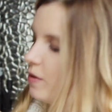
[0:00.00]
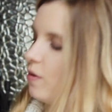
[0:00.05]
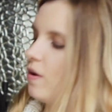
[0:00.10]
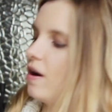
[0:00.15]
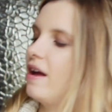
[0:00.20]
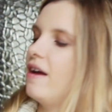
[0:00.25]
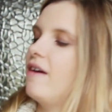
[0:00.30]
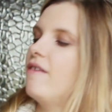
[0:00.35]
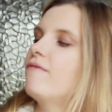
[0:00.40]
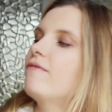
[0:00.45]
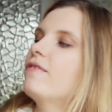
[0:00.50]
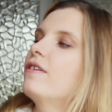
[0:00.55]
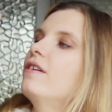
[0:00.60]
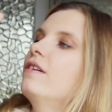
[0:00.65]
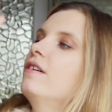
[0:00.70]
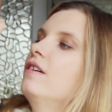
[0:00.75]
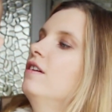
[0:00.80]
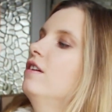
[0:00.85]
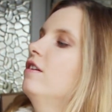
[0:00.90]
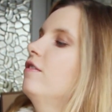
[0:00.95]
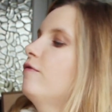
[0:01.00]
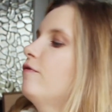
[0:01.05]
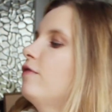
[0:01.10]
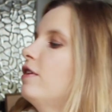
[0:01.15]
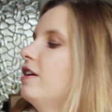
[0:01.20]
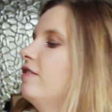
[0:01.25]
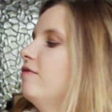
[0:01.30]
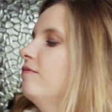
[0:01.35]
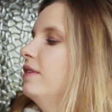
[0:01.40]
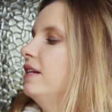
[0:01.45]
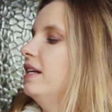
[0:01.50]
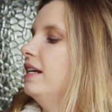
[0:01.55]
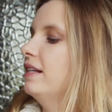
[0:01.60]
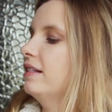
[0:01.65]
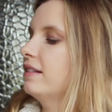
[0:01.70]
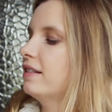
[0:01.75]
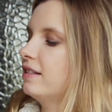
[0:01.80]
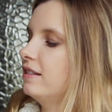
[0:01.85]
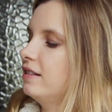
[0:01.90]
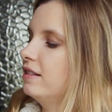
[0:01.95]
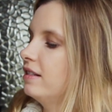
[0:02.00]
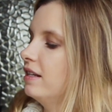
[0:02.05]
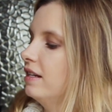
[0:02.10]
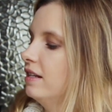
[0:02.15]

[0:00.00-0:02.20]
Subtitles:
be quiet for 5 minutes, do you